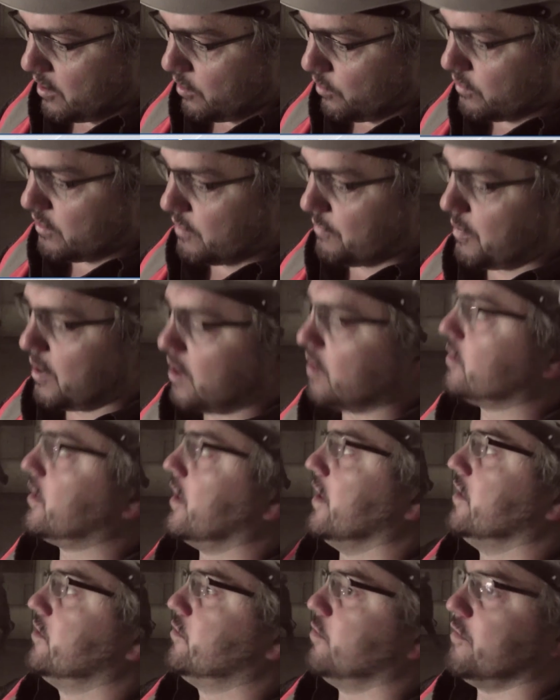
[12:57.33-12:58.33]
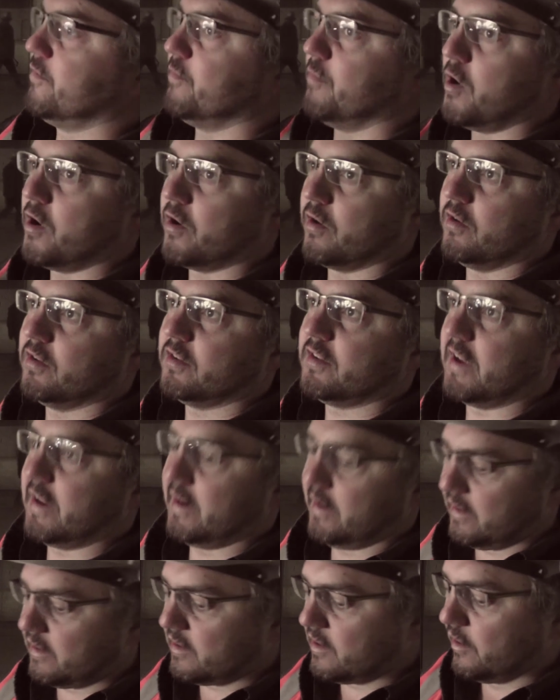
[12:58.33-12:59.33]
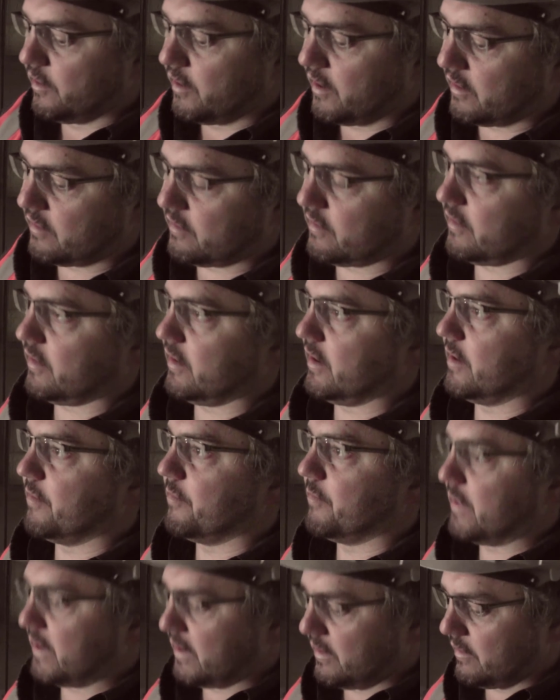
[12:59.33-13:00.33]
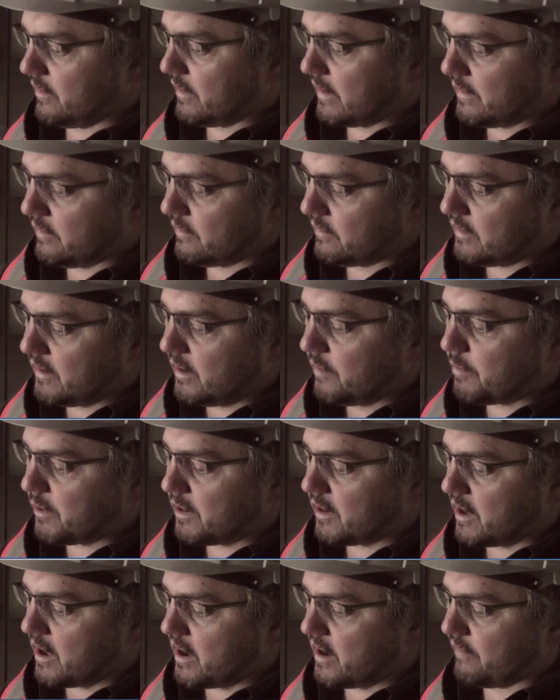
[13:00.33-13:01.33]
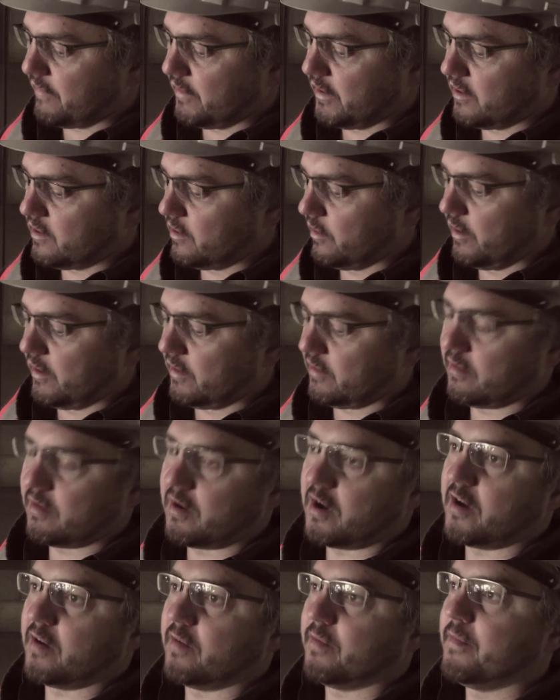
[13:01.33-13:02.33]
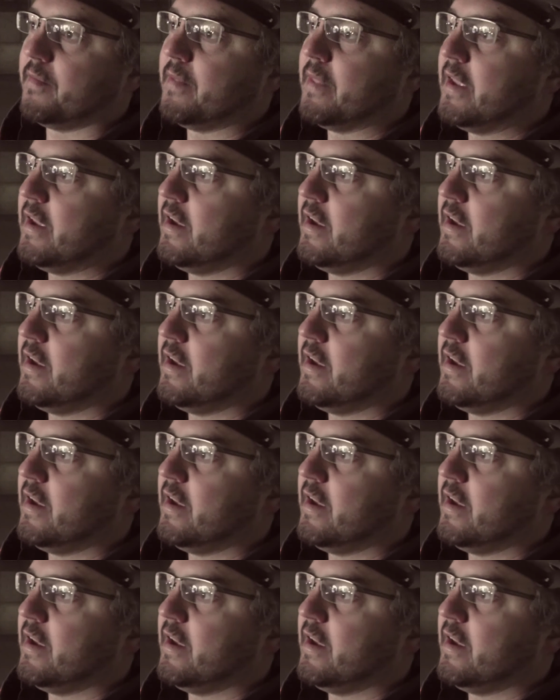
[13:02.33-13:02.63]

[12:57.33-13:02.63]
Now all the bulkheads we've modeled and included and keep it live and included in our